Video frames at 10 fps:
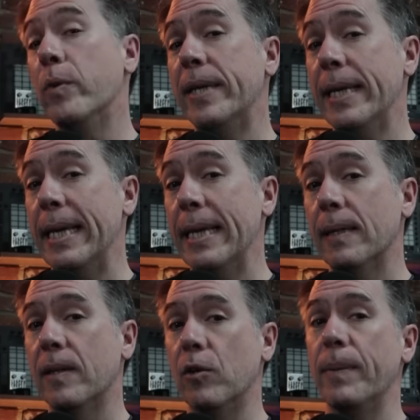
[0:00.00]
you dig in
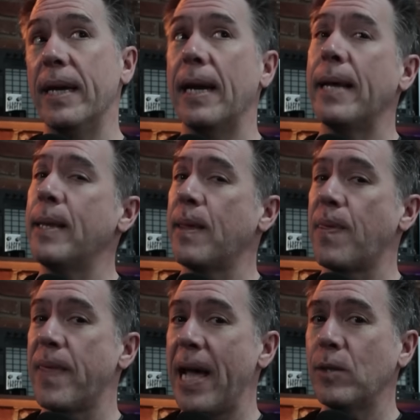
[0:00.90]
a little bit, I think
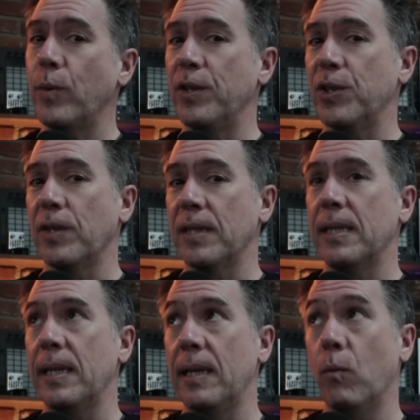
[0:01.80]
that that's where you start to
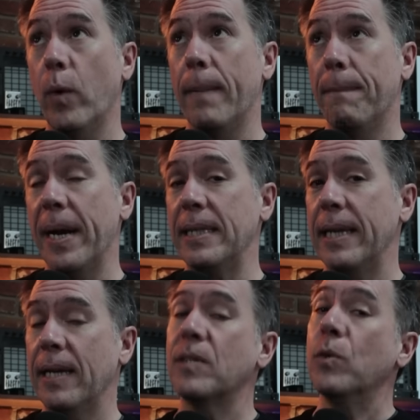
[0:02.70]
see what
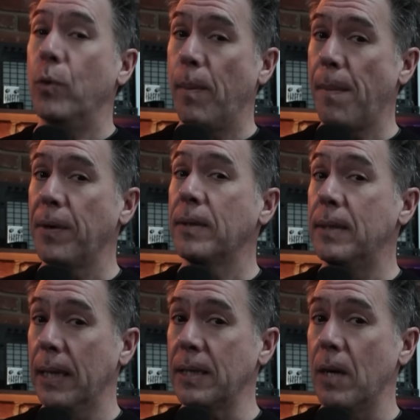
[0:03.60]
ByteDance, who remember
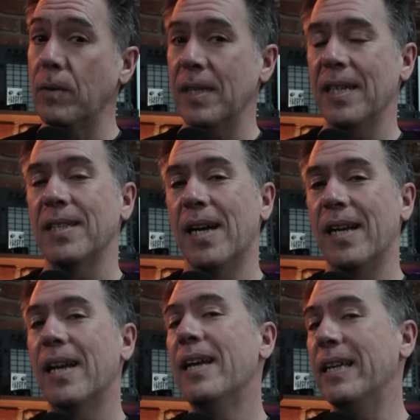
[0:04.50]
does own
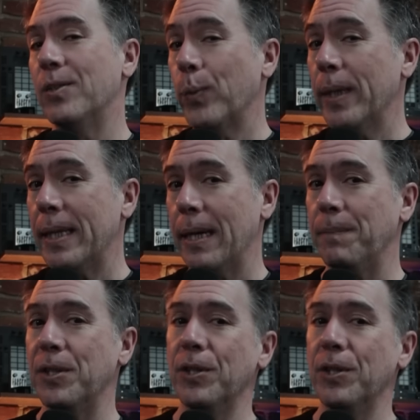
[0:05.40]
TikTok, is really up